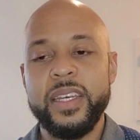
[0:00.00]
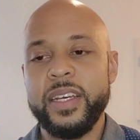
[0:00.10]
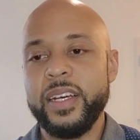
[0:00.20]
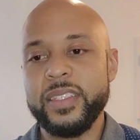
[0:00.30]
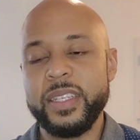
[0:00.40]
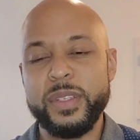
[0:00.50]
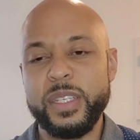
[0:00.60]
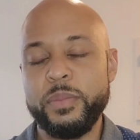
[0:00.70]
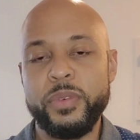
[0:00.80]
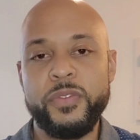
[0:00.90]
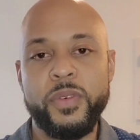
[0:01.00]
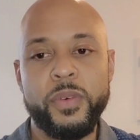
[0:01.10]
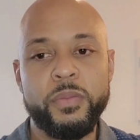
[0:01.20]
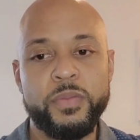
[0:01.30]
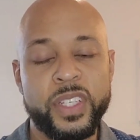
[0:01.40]
uh, some of them perform
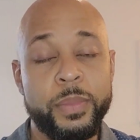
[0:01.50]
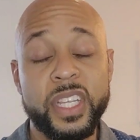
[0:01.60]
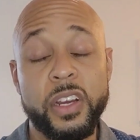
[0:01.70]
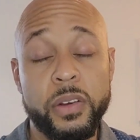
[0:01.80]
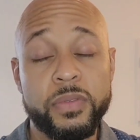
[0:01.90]
some of their